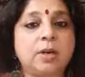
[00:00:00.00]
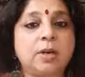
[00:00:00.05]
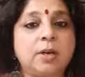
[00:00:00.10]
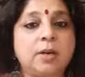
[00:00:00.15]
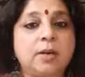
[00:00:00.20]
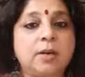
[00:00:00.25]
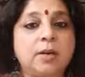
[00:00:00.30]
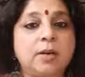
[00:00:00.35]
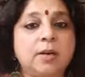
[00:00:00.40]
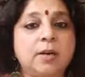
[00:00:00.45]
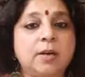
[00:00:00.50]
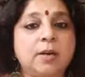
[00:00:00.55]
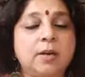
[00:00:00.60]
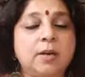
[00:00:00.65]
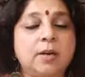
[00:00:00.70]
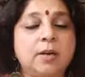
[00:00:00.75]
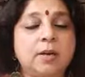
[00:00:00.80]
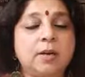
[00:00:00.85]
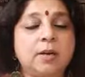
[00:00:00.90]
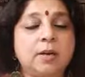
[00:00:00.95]

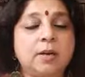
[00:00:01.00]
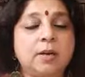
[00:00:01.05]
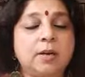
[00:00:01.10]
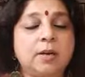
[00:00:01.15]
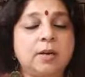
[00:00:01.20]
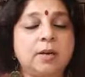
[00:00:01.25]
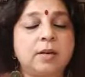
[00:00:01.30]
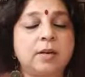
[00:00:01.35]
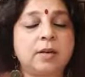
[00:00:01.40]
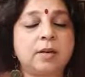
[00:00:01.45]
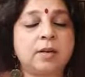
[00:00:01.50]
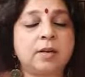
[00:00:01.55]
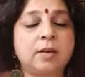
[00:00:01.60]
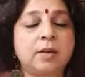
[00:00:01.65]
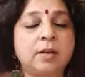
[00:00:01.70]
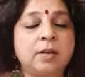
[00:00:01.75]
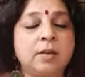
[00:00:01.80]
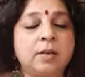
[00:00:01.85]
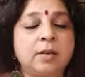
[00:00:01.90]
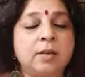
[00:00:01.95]
No one is speaking in this clip.